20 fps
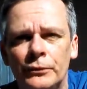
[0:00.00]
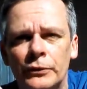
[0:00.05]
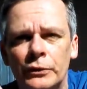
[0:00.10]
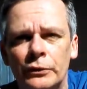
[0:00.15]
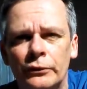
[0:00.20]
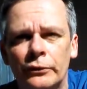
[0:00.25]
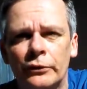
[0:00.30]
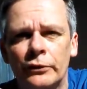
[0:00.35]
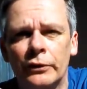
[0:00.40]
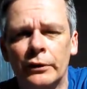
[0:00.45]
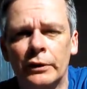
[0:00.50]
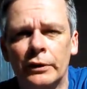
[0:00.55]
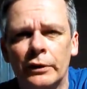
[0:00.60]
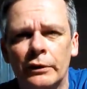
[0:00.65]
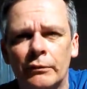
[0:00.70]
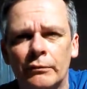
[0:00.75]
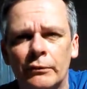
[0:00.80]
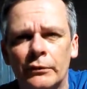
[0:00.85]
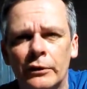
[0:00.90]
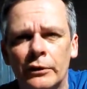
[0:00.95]
use the
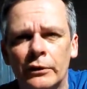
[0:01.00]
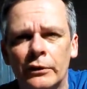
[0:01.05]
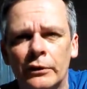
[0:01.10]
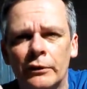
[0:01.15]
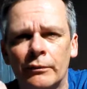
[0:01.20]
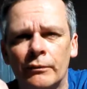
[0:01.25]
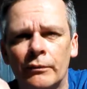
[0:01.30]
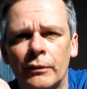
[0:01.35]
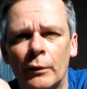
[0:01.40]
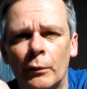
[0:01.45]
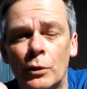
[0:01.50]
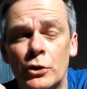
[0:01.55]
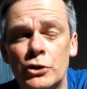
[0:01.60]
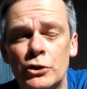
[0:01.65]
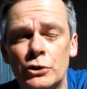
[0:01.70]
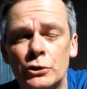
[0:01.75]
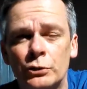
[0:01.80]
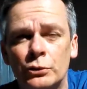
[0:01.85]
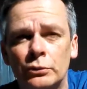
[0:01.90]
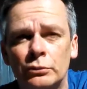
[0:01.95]

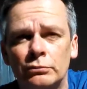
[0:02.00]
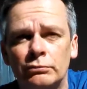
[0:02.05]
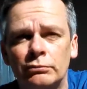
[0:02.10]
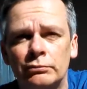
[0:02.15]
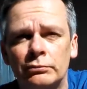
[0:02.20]
original